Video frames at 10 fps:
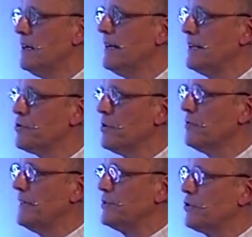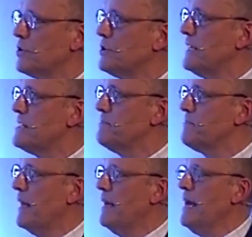natural resources.
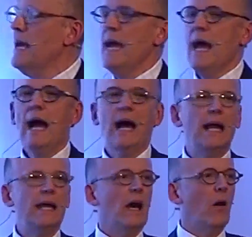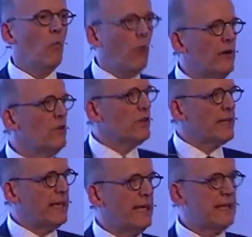And one of the
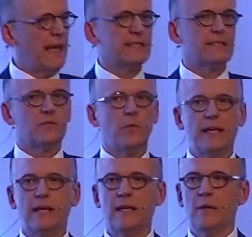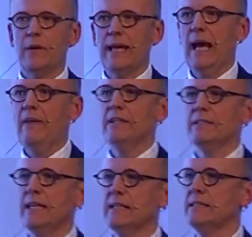key tasks that we have
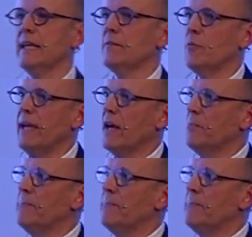is then that we are